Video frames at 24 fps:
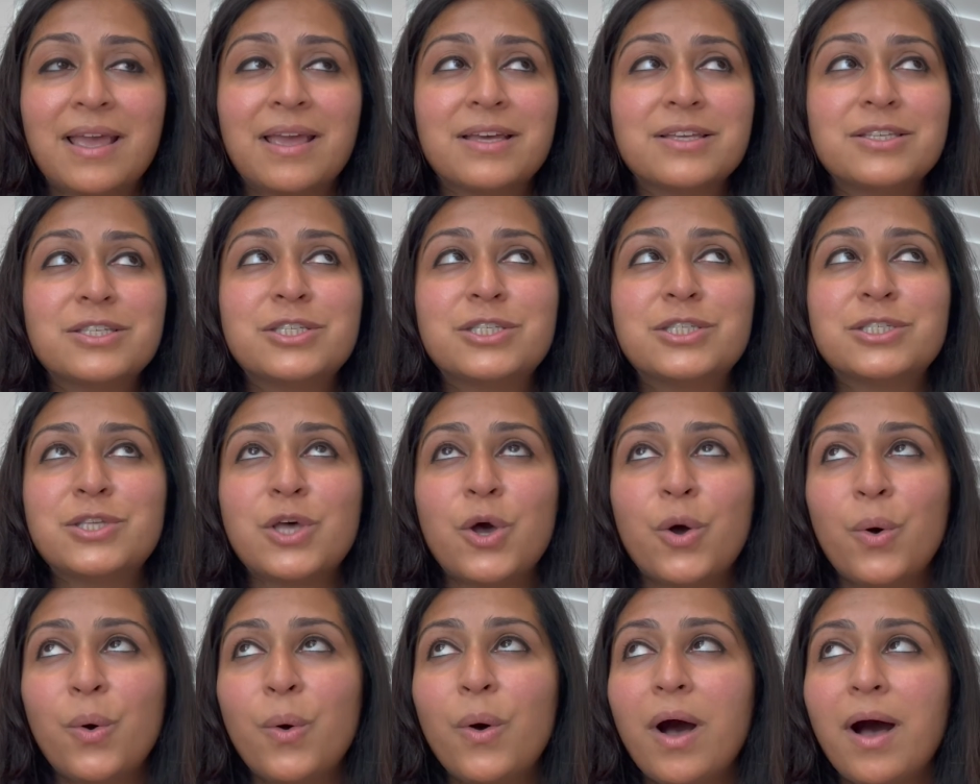
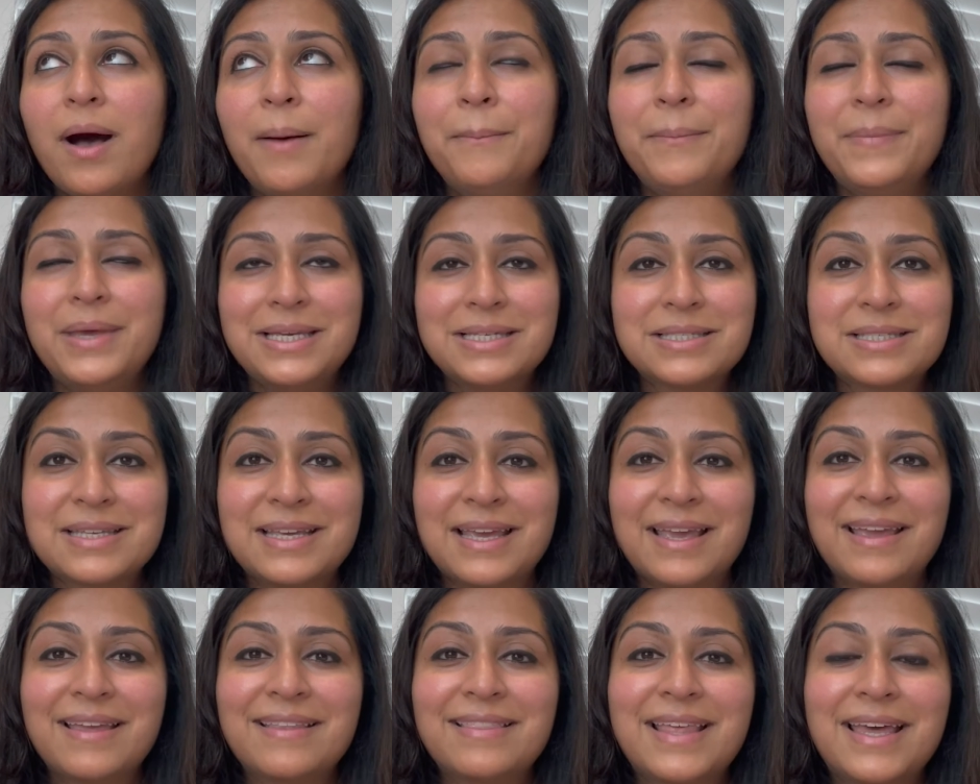so
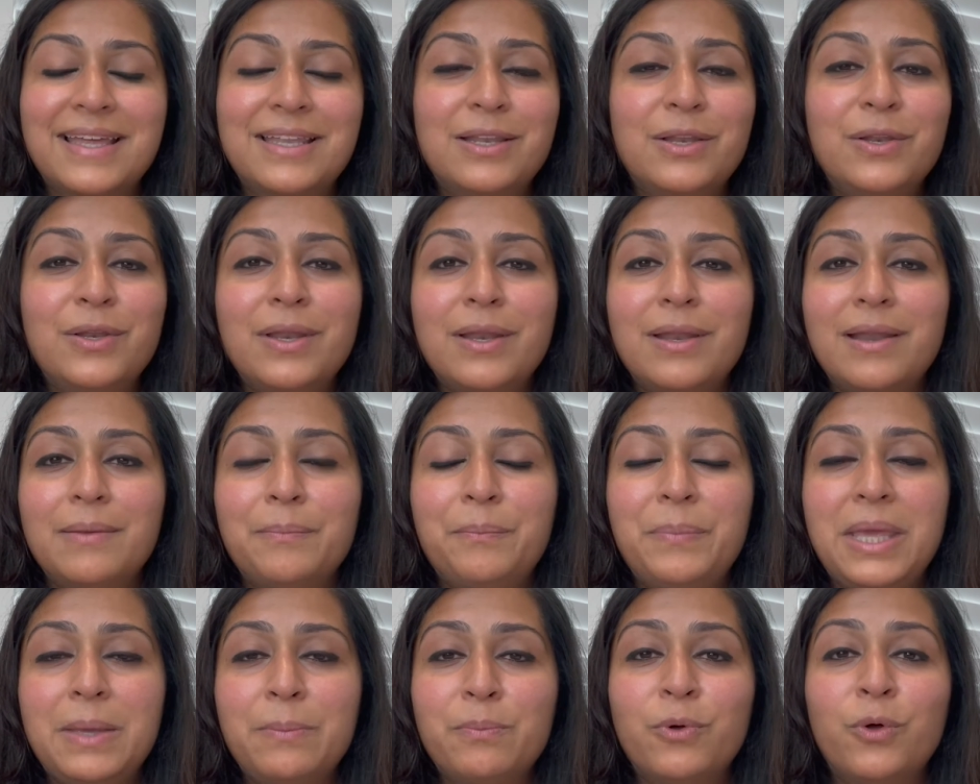amazing that
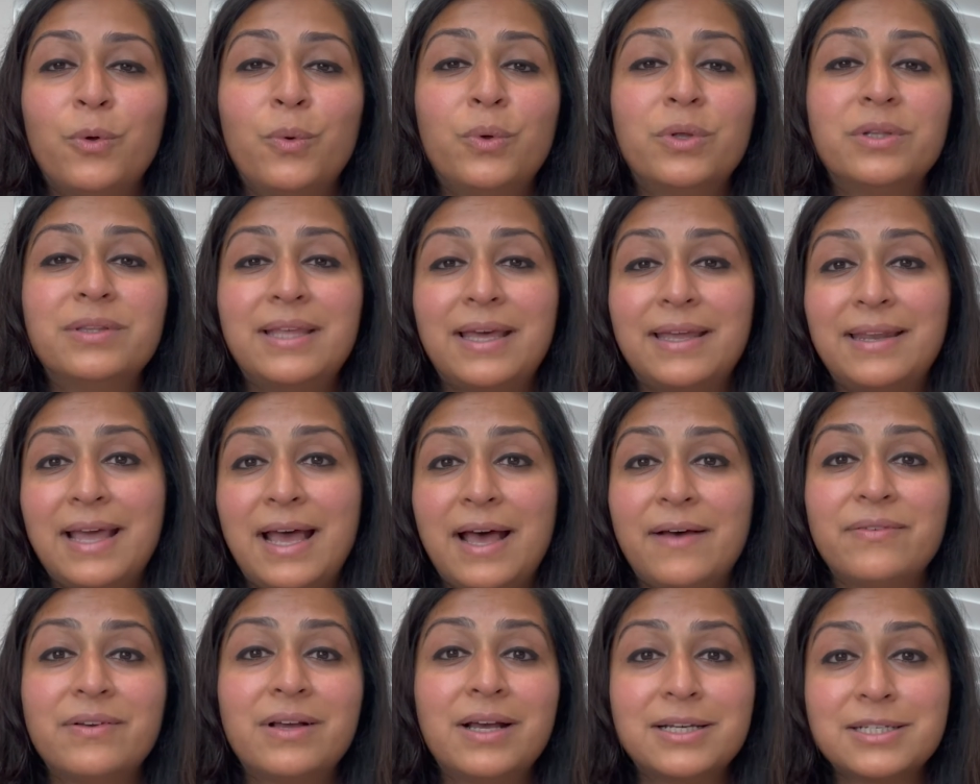people will then
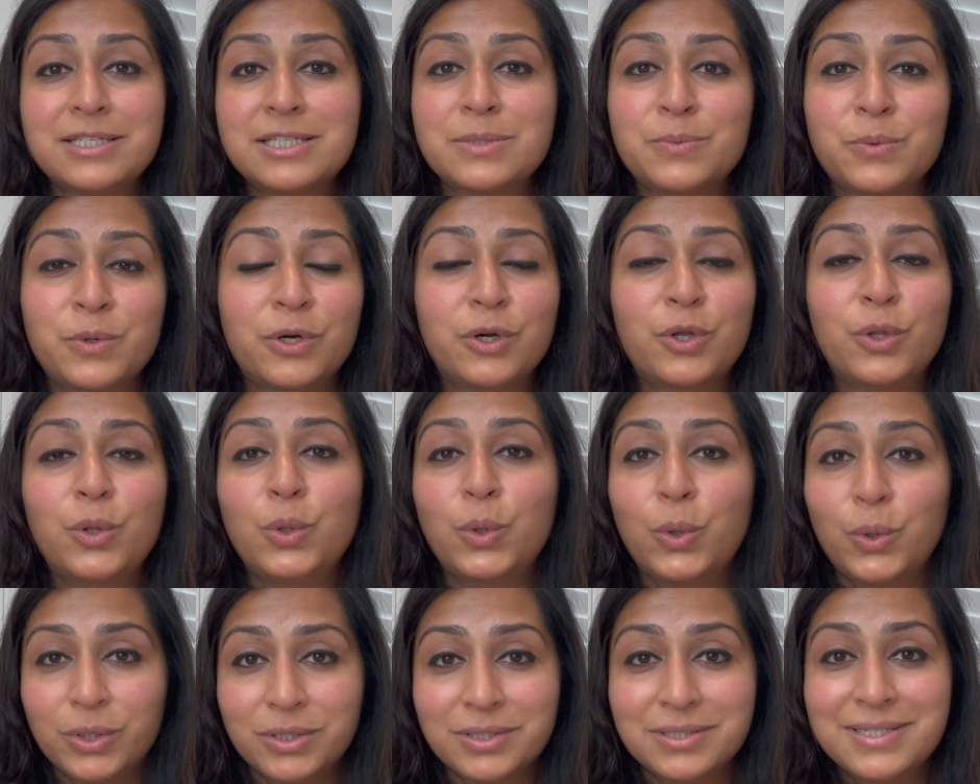have customer
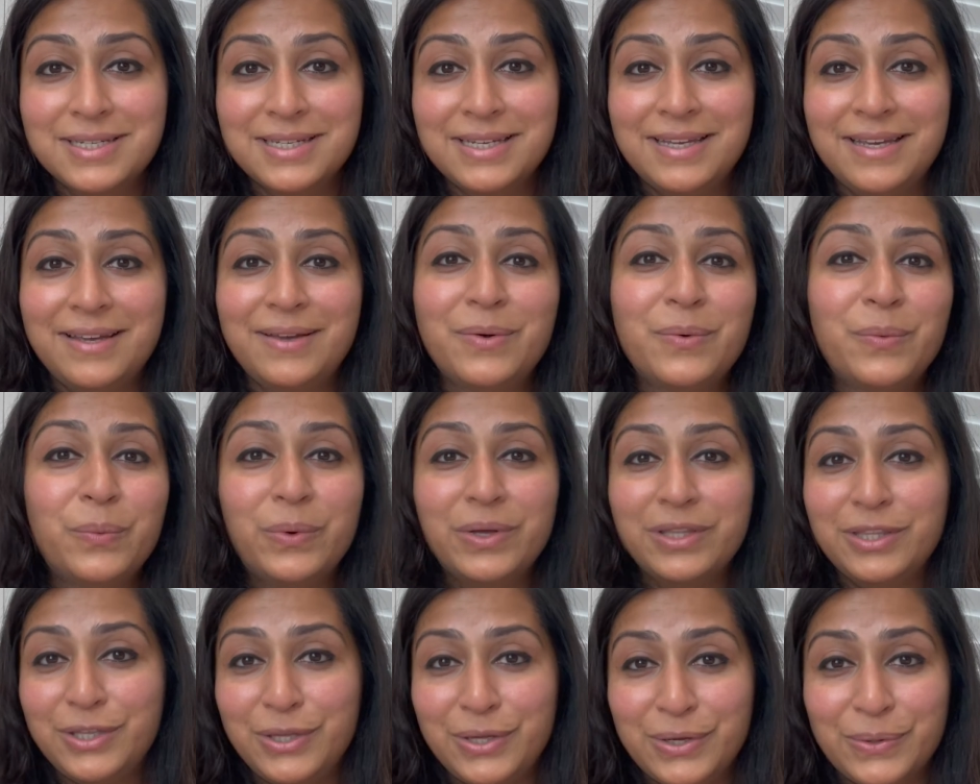loyalty
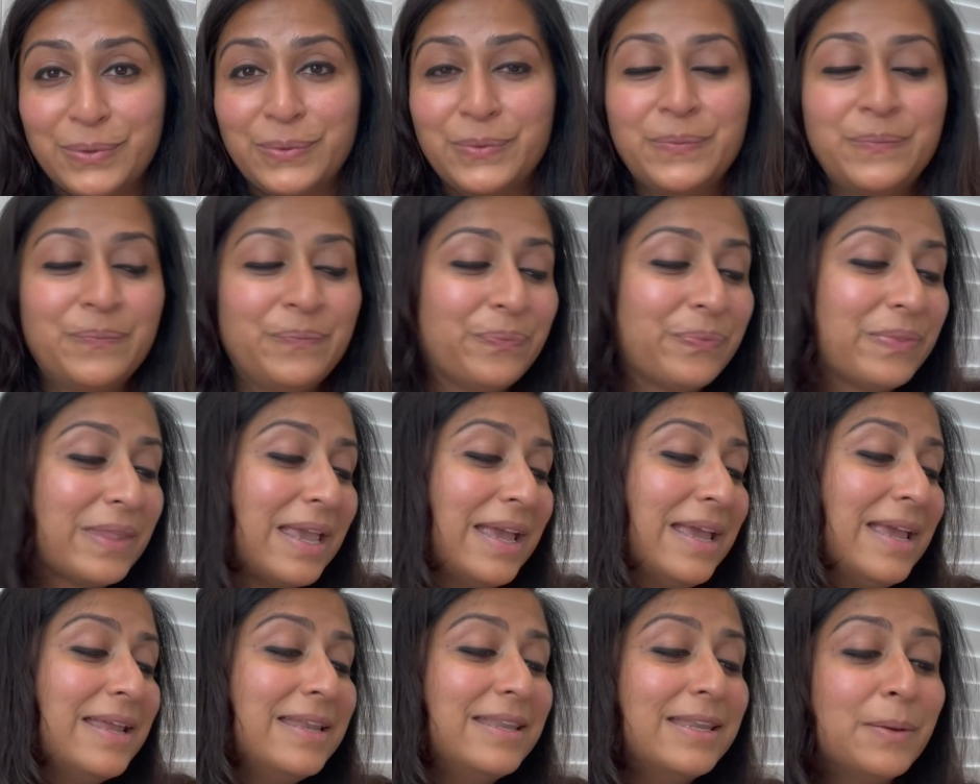with you.
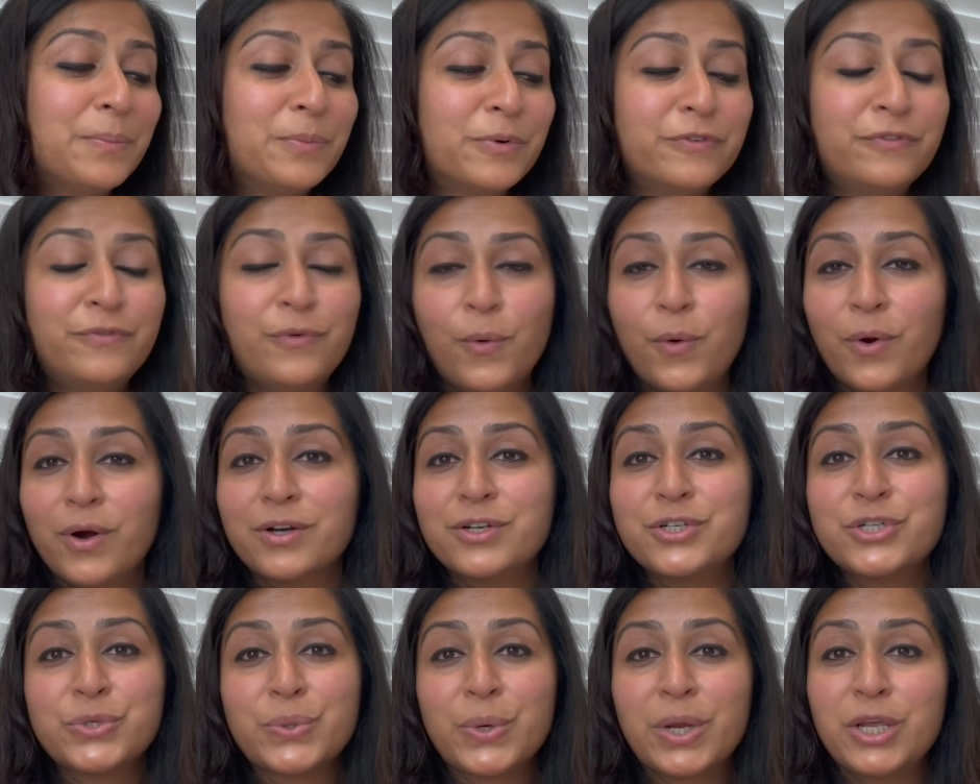Number 4,
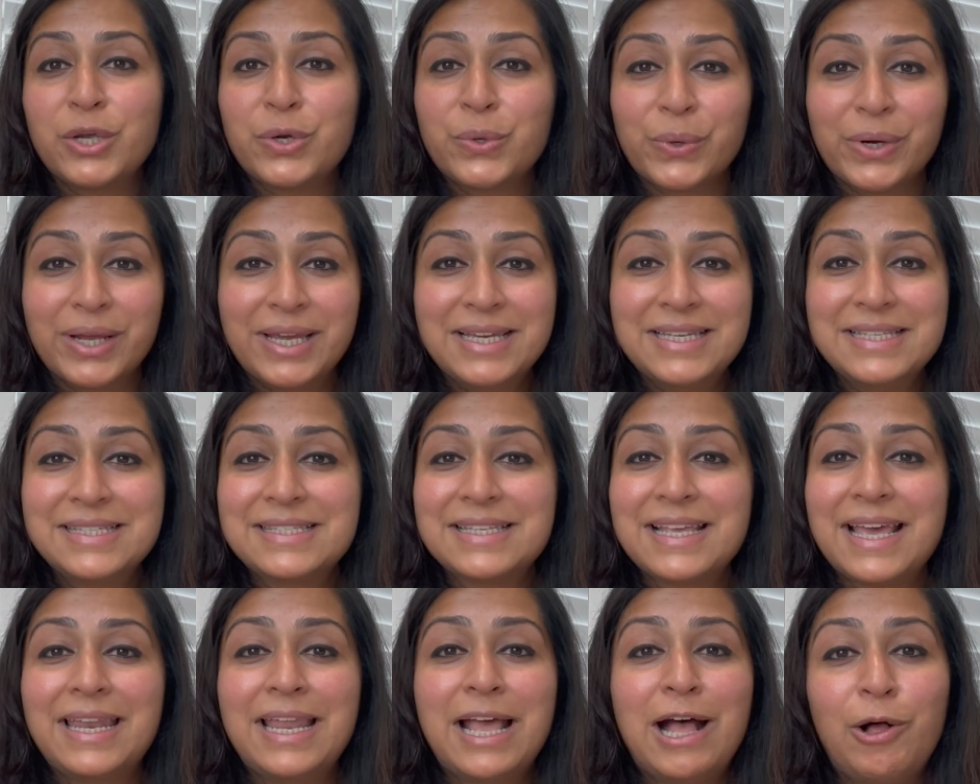showing grace
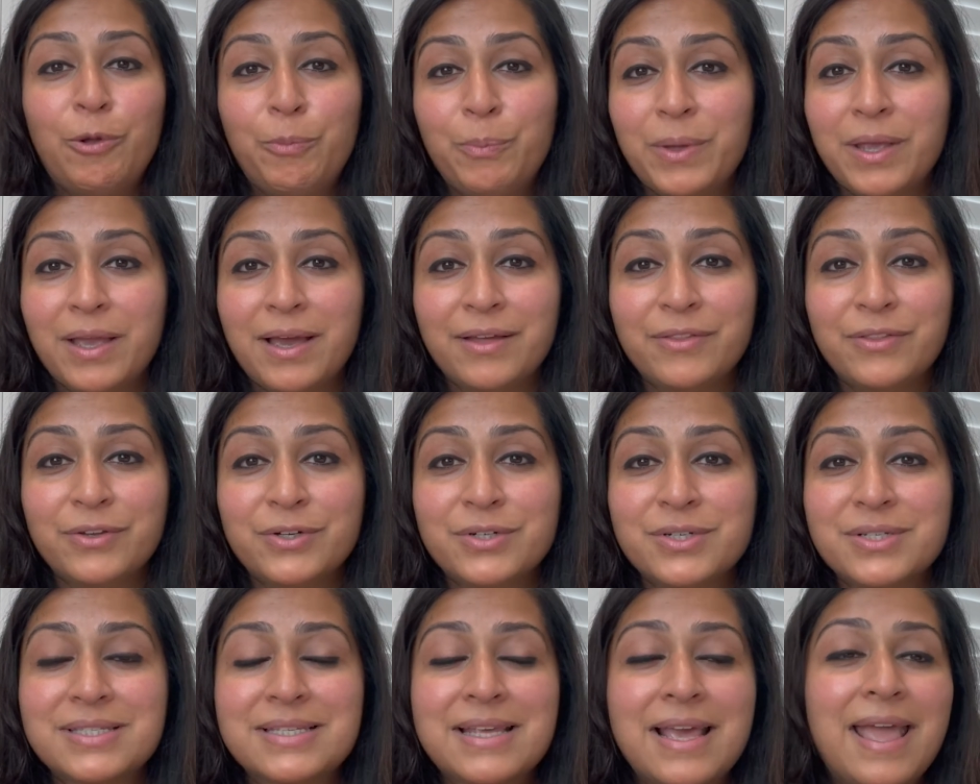and helping
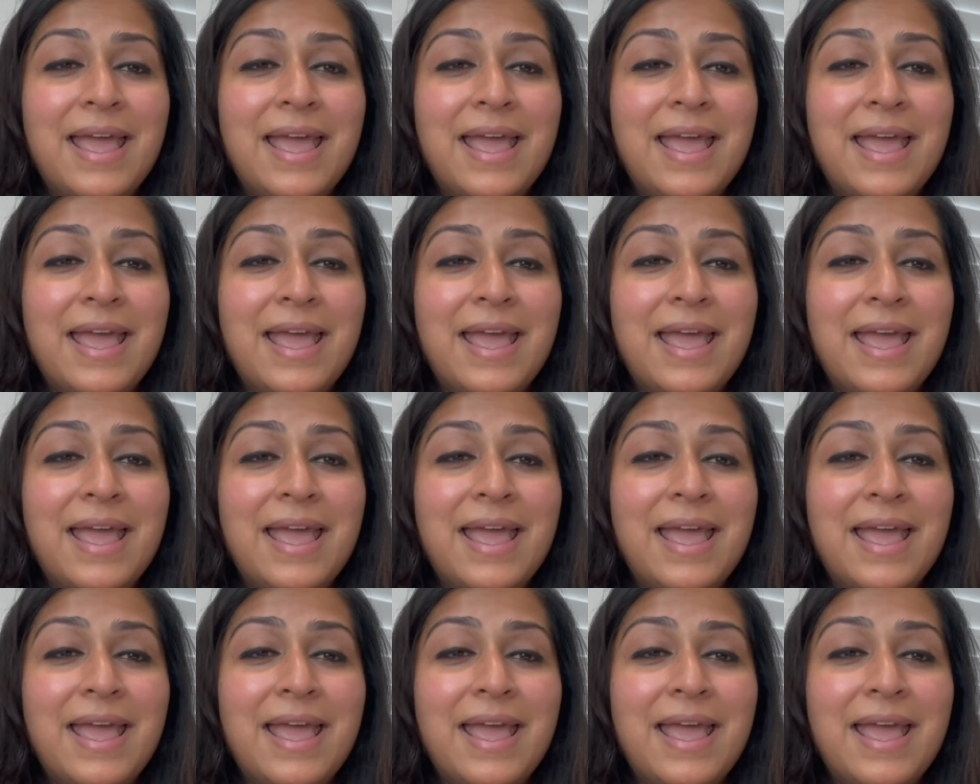others.